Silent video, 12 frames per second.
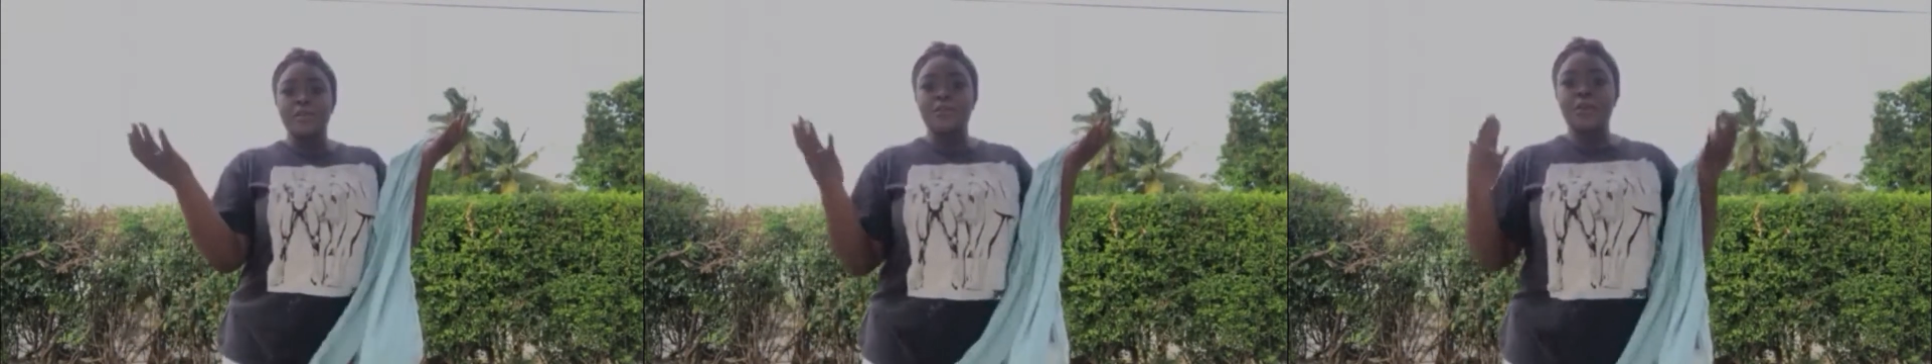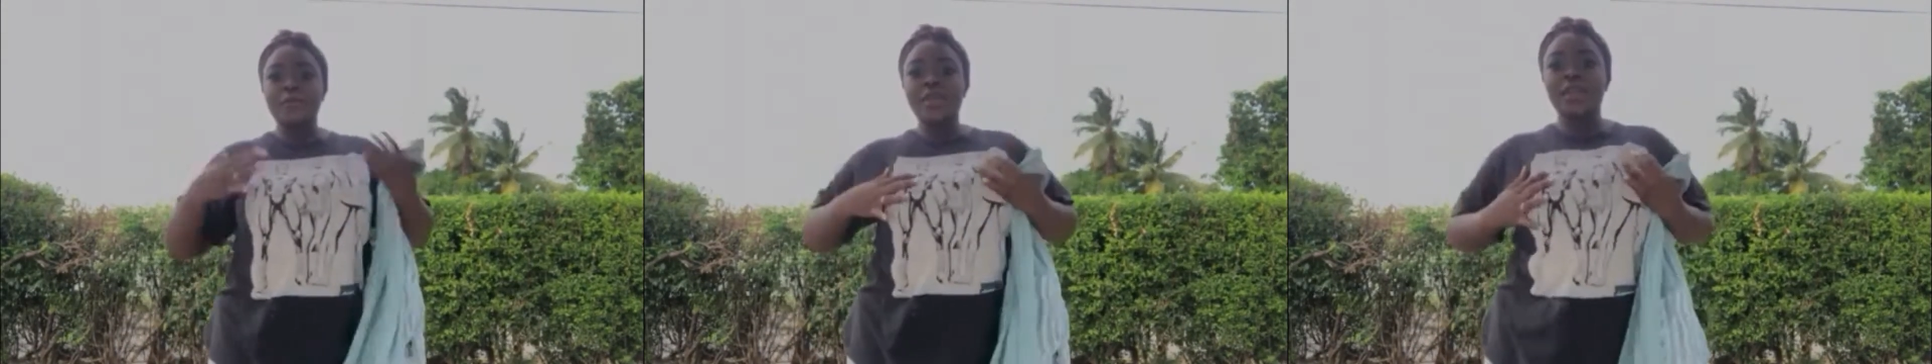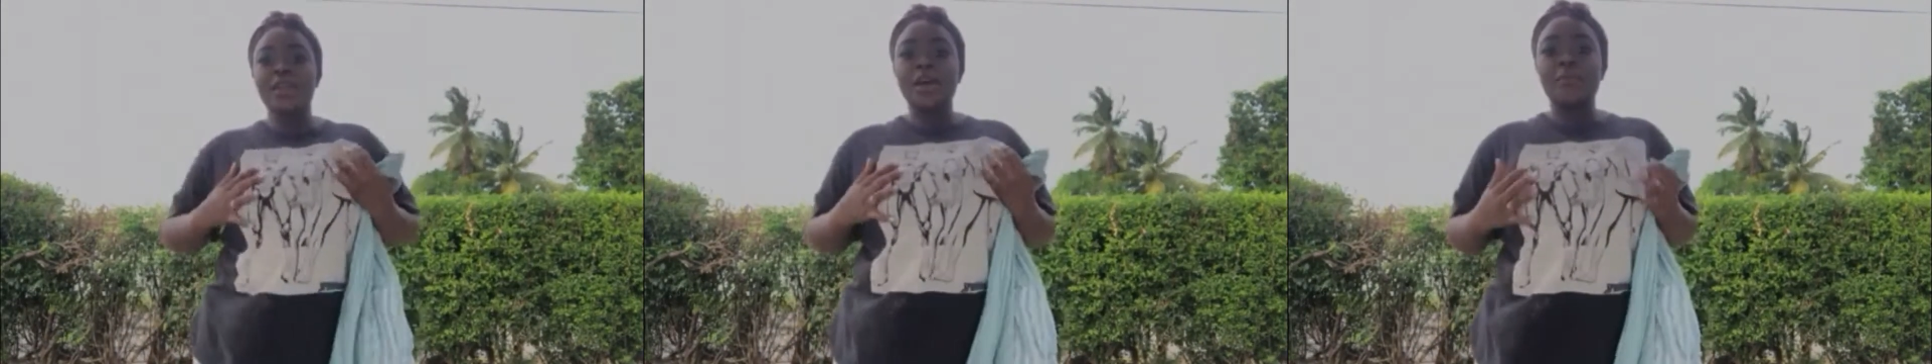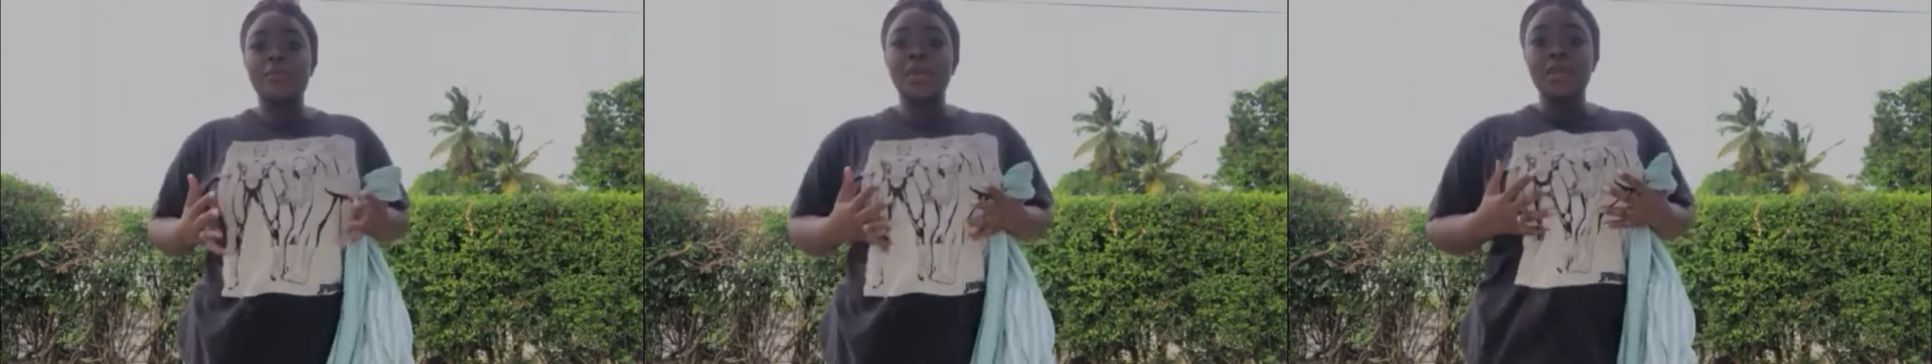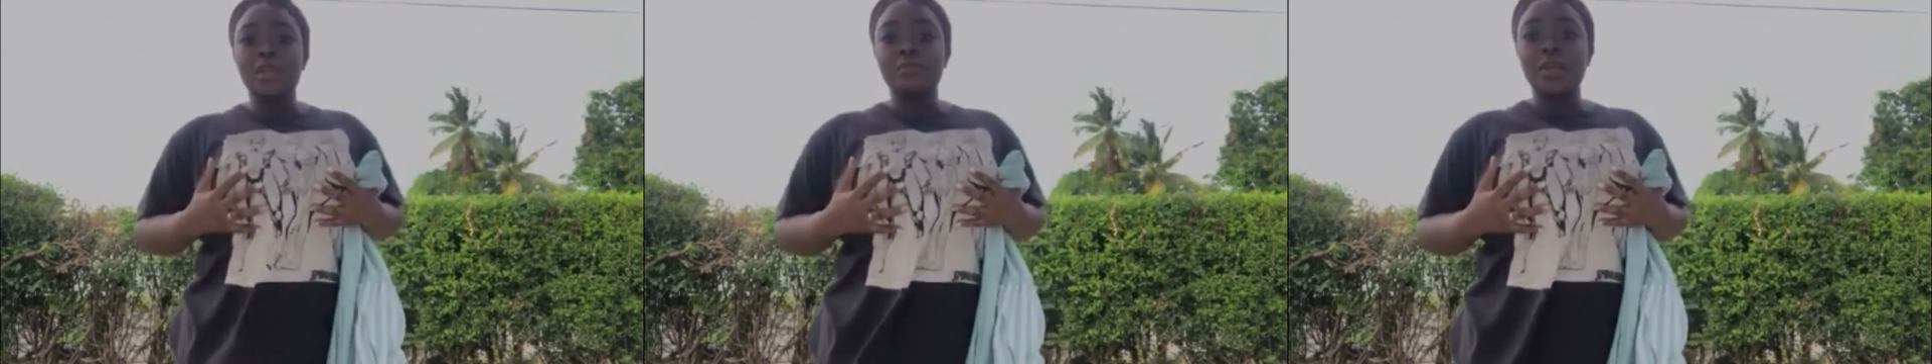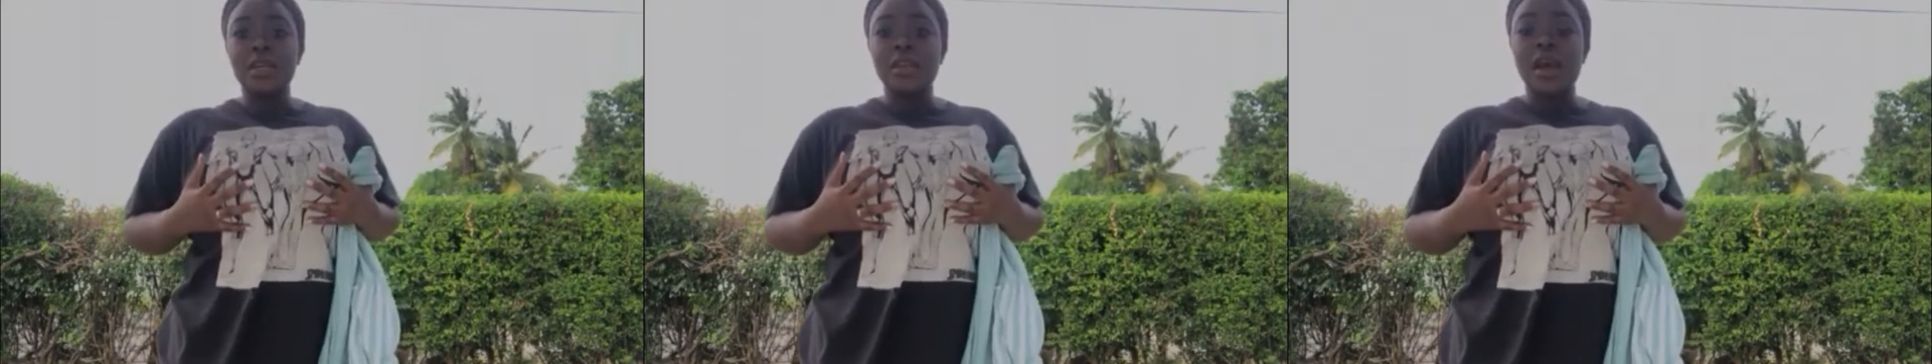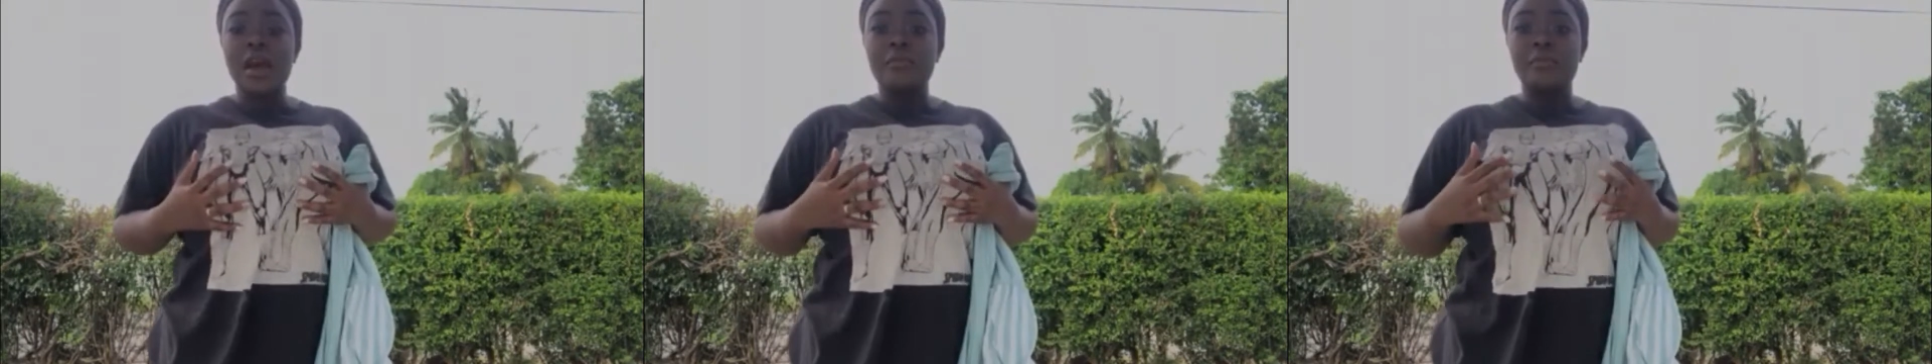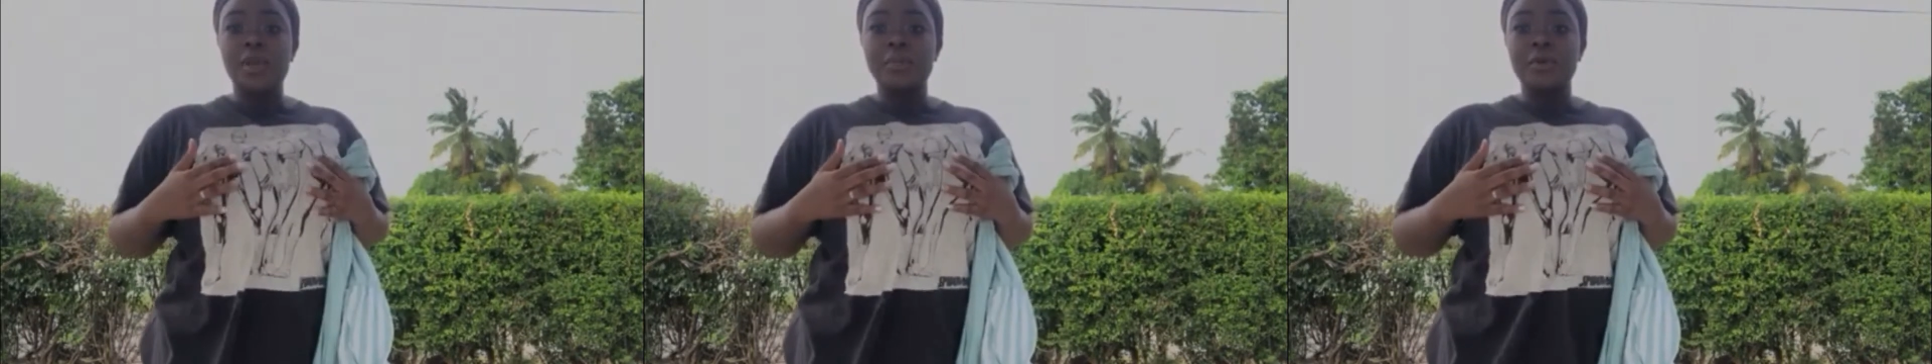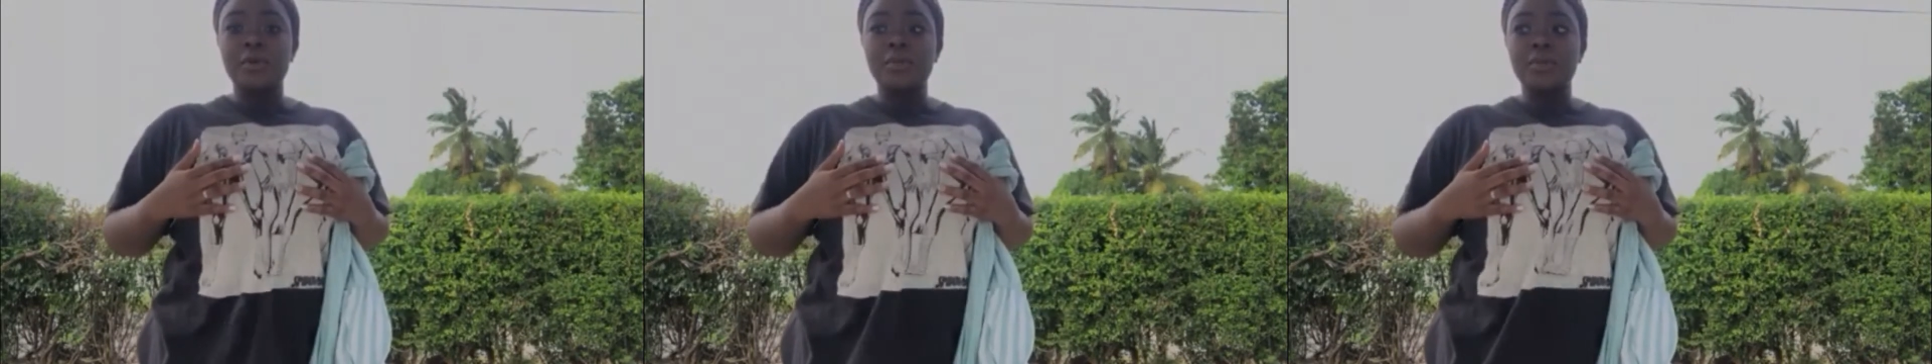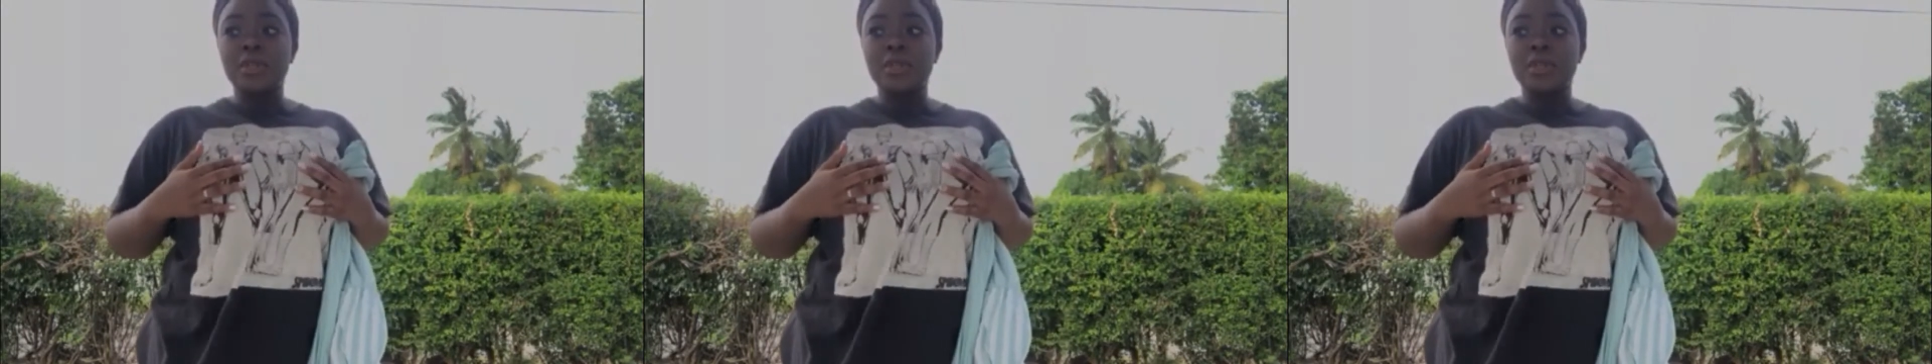For me, me and Bean have big boobs.